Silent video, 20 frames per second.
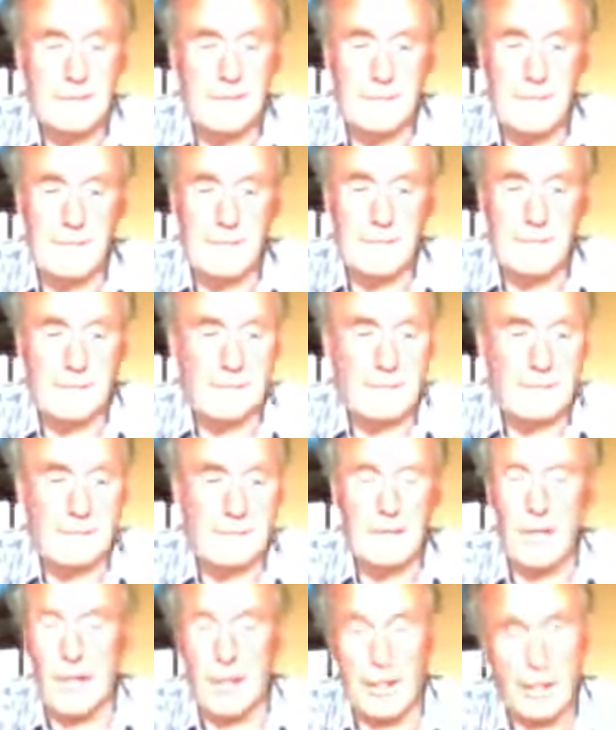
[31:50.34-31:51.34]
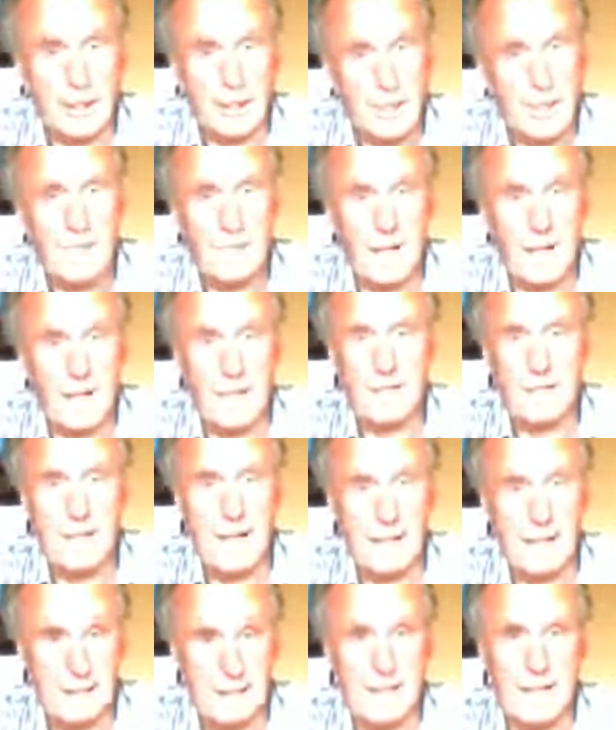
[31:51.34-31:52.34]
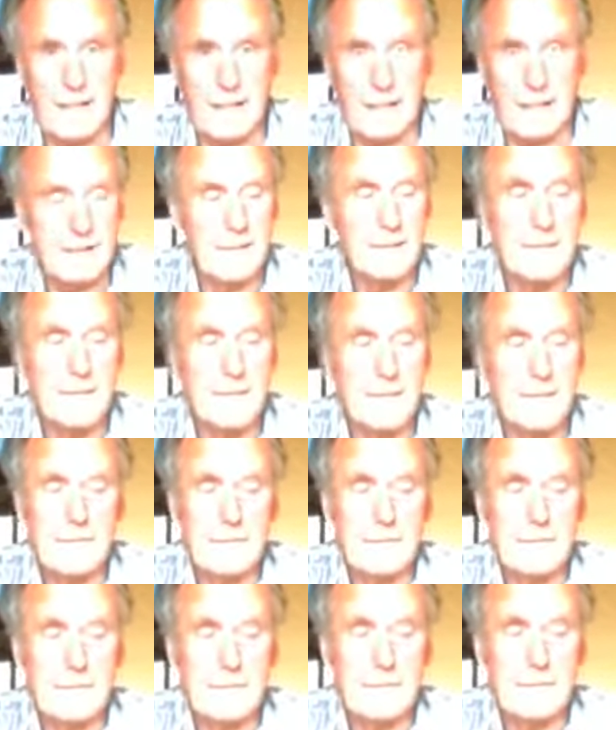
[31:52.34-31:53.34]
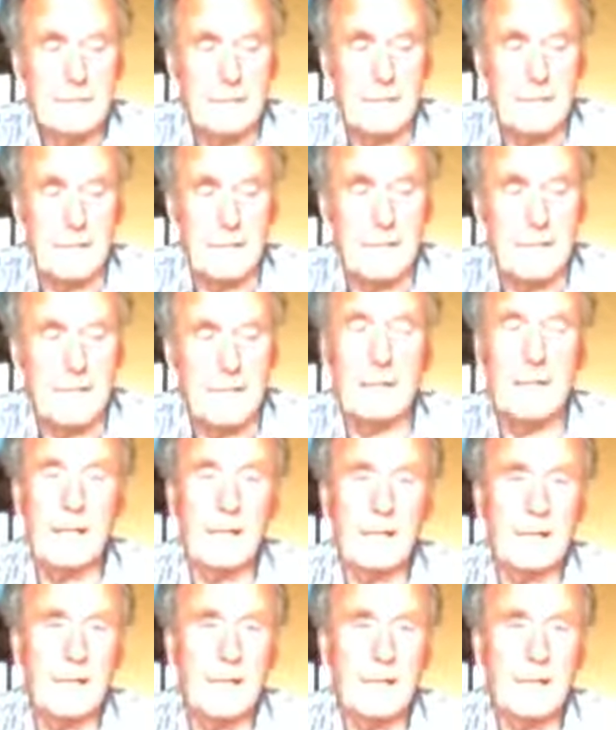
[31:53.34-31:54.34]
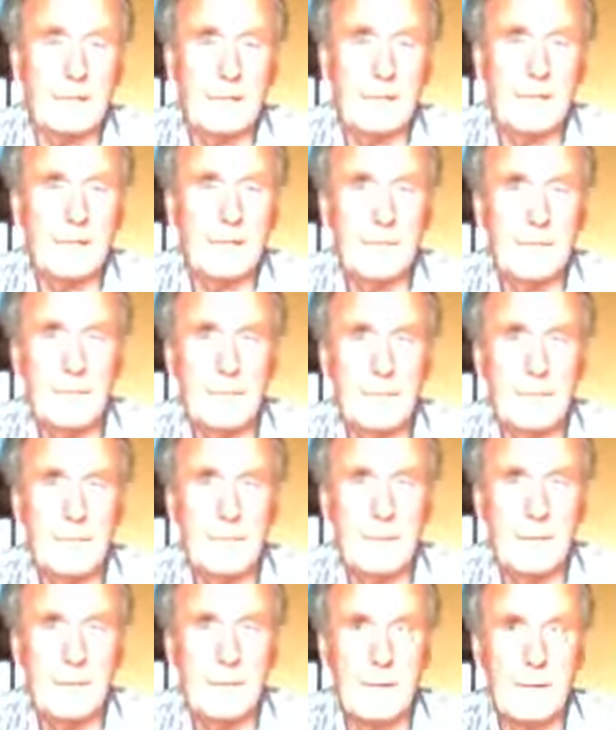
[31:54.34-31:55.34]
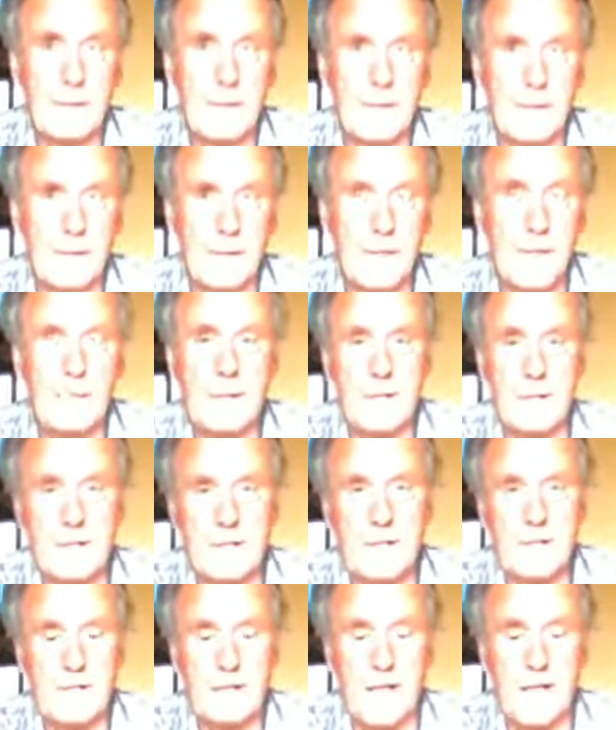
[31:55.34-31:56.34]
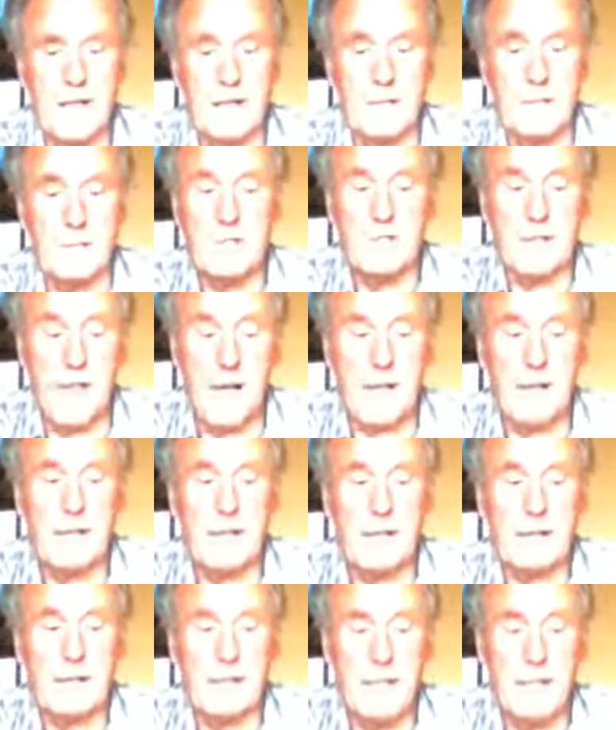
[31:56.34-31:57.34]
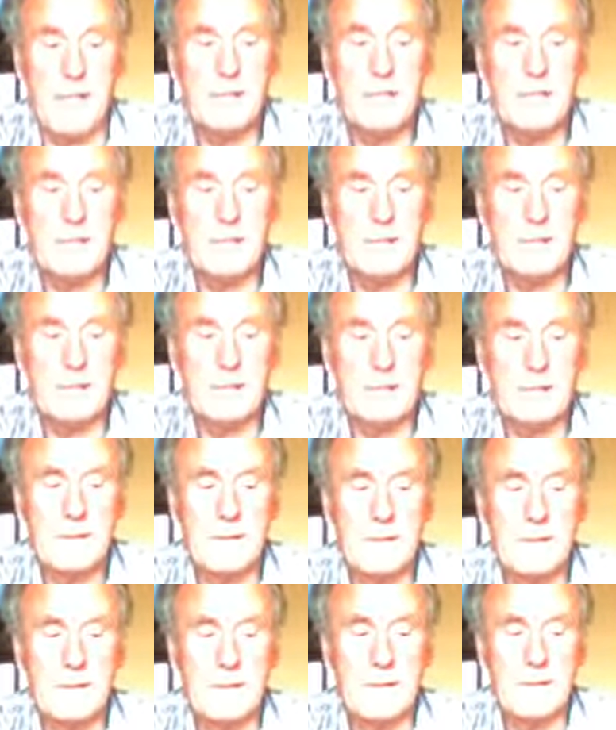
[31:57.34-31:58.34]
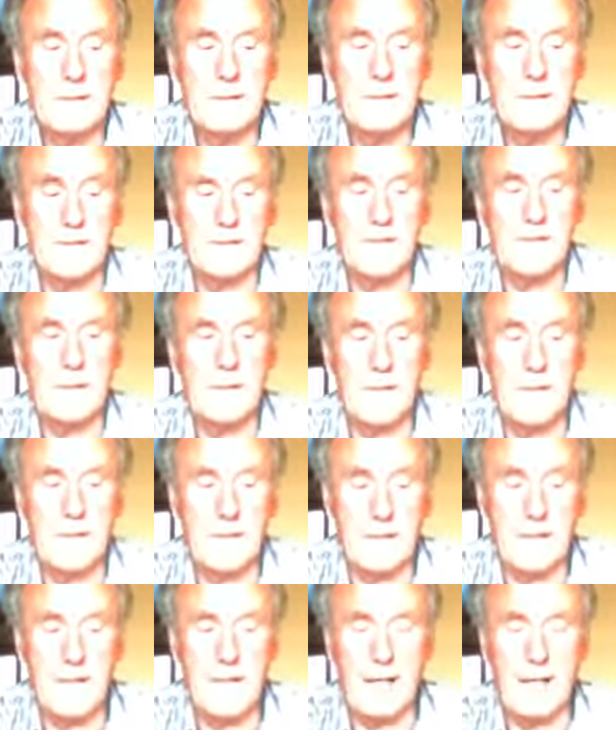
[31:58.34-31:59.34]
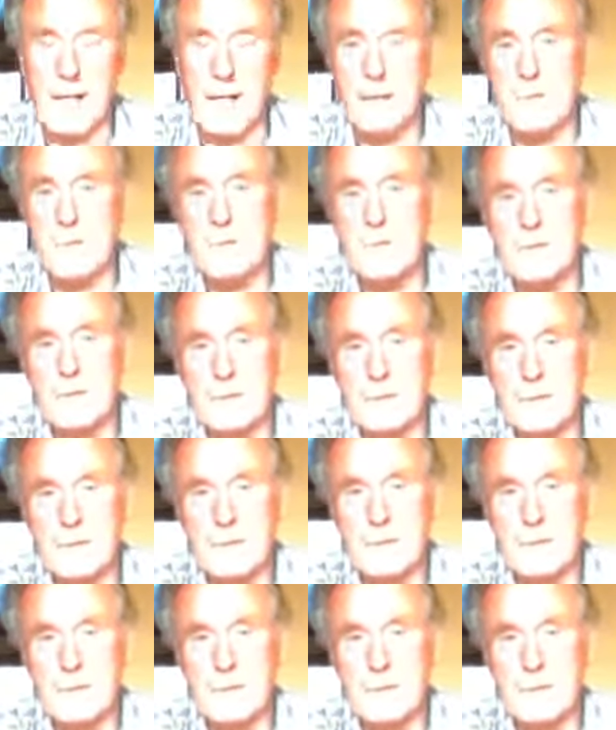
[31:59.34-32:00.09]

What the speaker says: A lot of good friends of mine did that. But I did that event with a good bit of success. I was second twice. I was third 3 times.